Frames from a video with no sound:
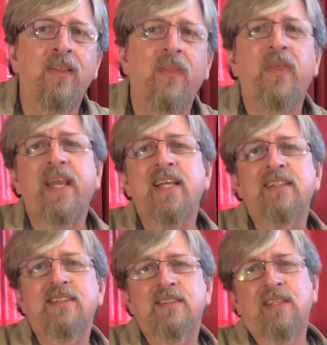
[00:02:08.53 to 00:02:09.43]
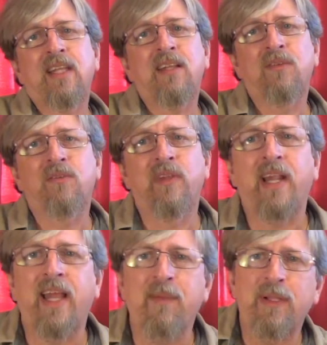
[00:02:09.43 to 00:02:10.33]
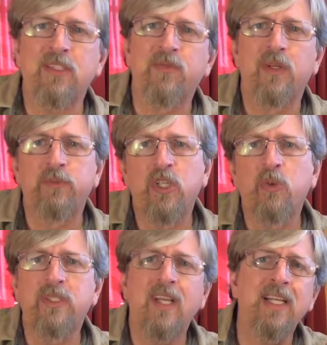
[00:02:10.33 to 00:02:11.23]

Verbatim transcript: The thing is, the thing that I like about this film too is